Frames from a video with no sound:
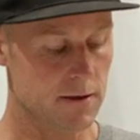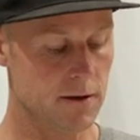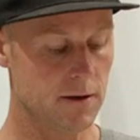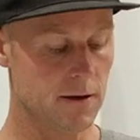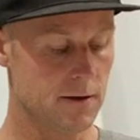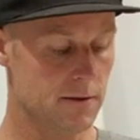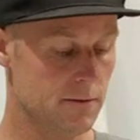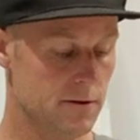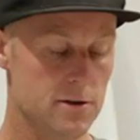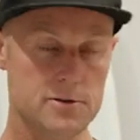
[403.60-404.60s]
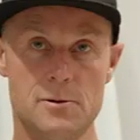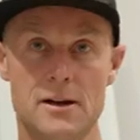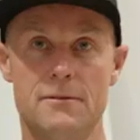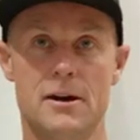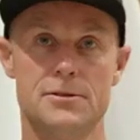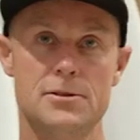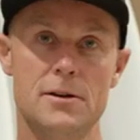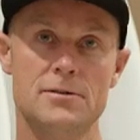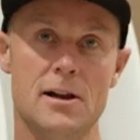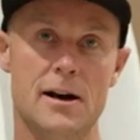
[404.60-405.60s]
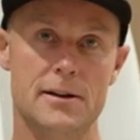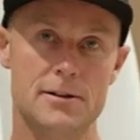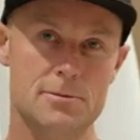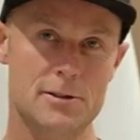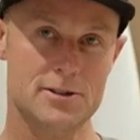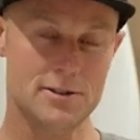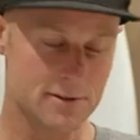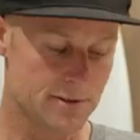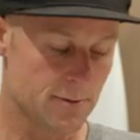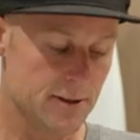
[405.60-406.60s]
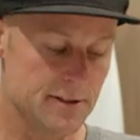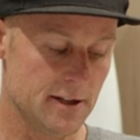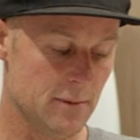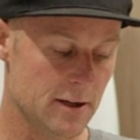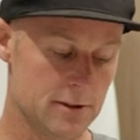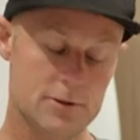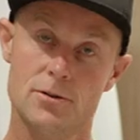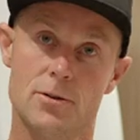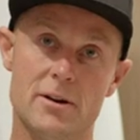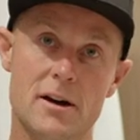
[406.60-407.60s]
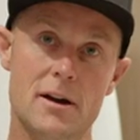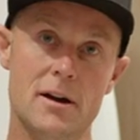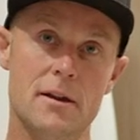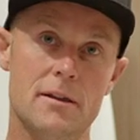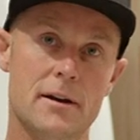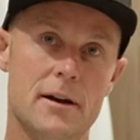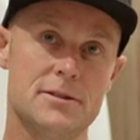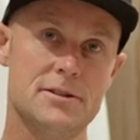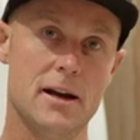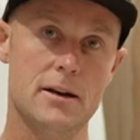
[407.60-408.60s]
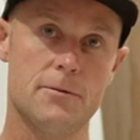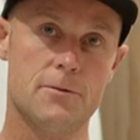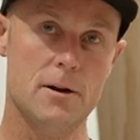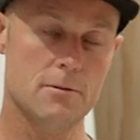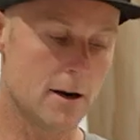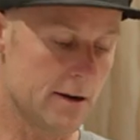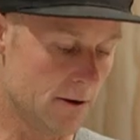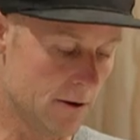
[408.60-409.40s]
you can use one of our surf sliders, which is 3 centimeters shorter than our standard free ride